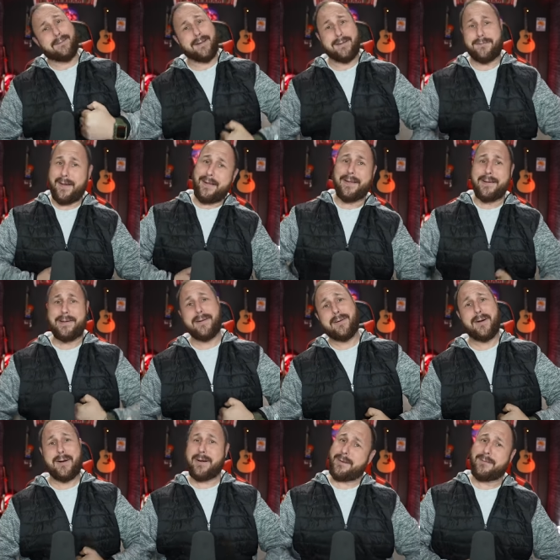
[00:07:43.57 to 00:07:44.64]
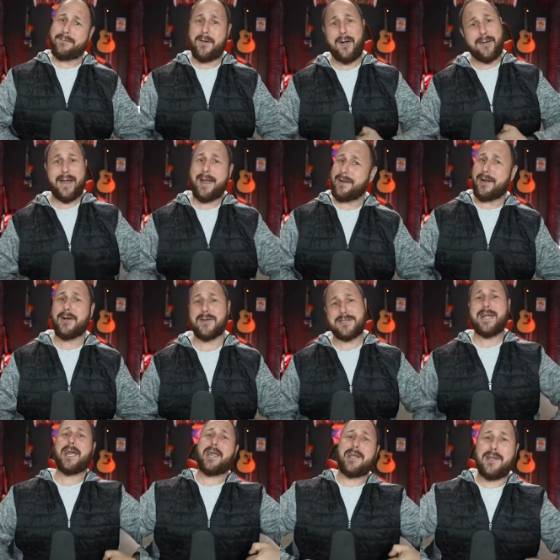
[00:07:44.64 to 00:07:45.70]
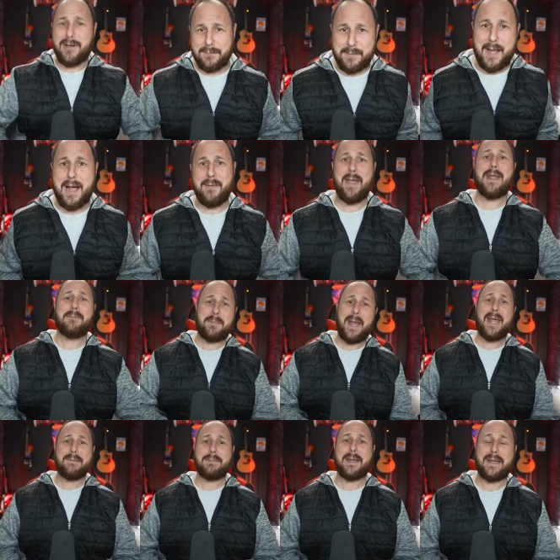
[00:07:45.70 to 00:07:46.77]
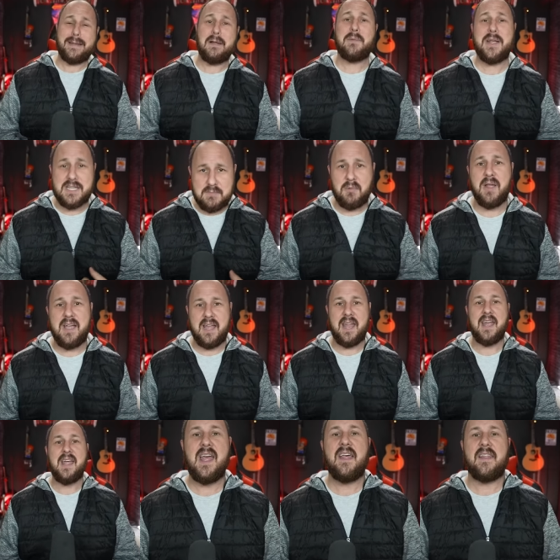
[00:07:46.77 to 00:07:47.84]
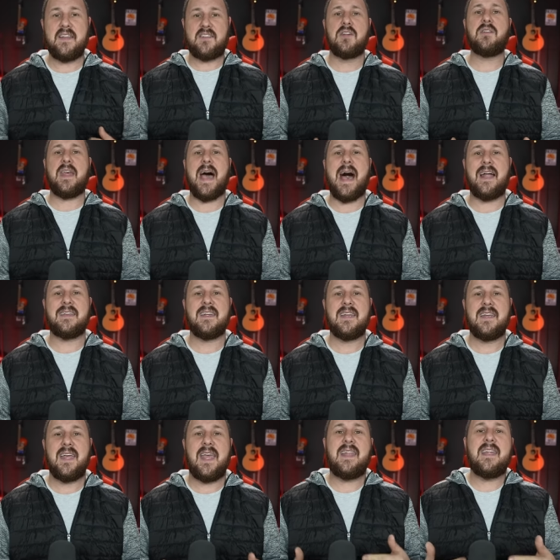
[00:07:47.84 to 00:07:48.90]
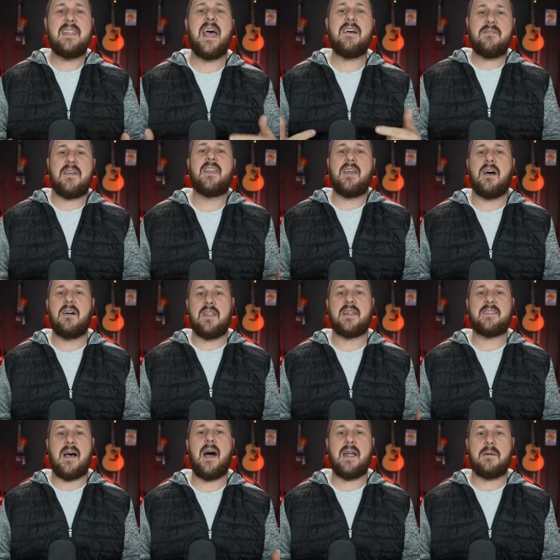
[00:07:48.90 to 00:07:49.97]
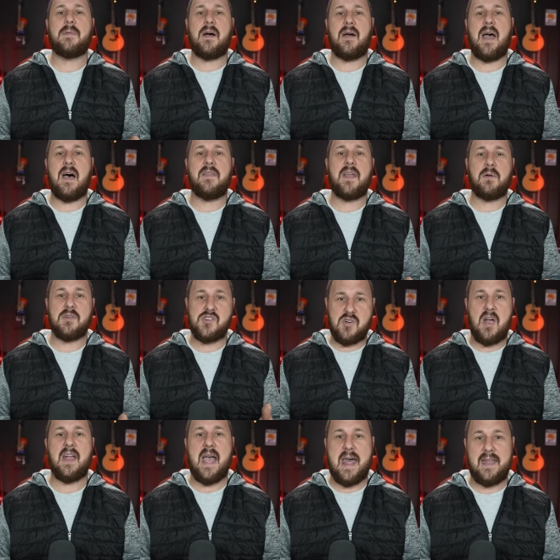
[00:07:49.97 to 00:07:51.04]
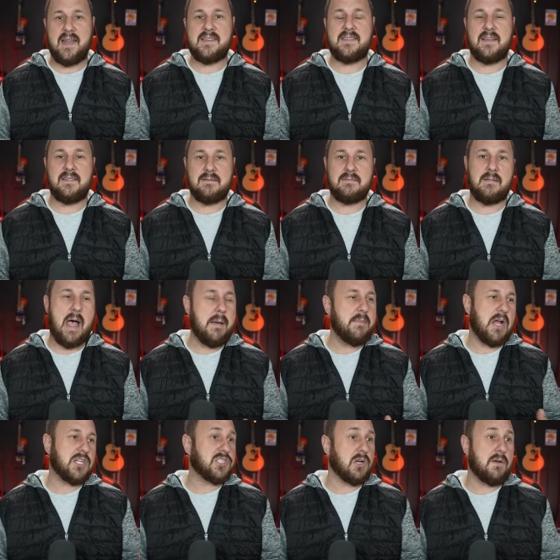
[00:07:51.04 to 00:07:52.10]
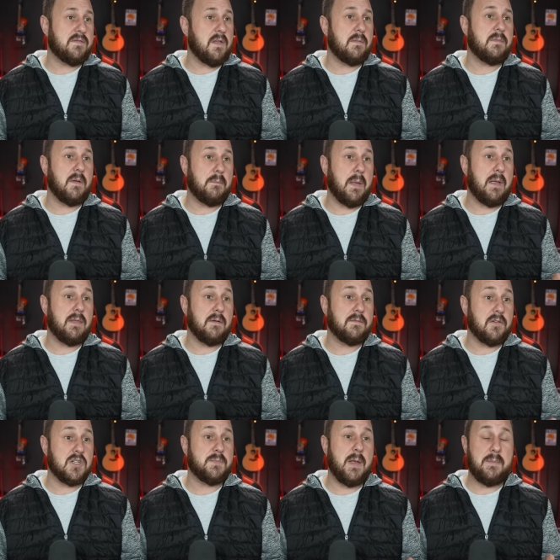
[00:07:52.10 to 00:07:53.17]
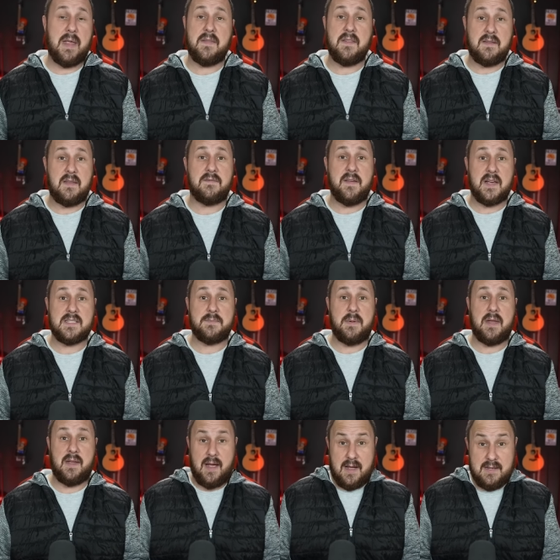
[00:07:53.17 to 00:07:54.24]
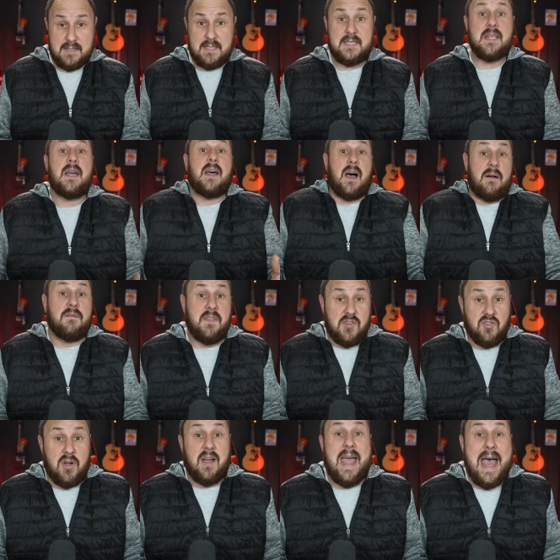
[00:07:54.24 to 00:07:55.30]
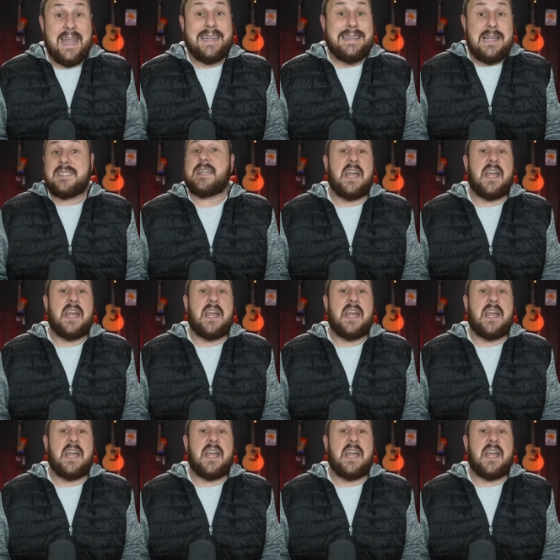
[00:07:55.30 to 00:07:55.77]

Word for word: We fell into a volcano. Second year, blah, we had a baby, and then we exploited it. They do that, and in that video, they talk about how they were drug addicts, and I'm not sure if the the, ba- the first baby had the defects because of the drug addictness.